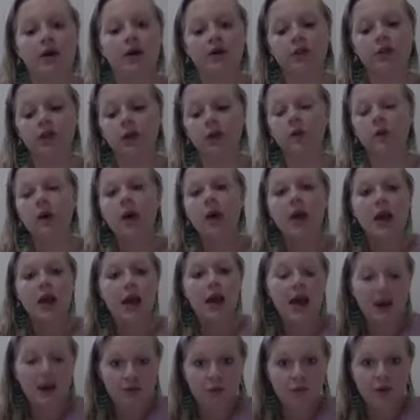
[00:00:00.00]
So
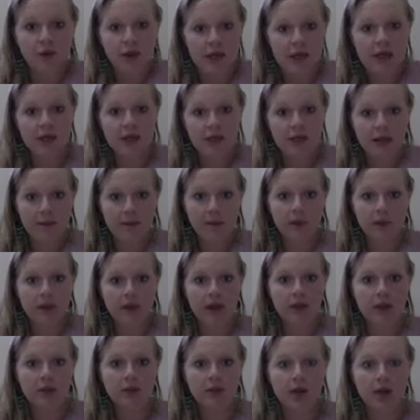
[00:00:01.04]
with the example that I
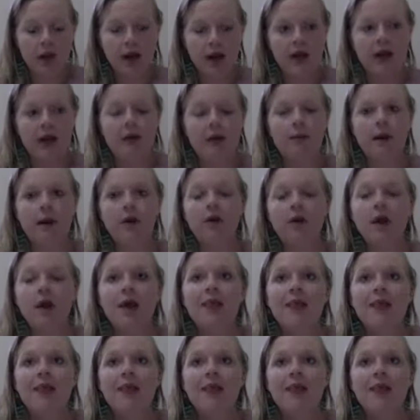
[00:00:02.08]
was talking about,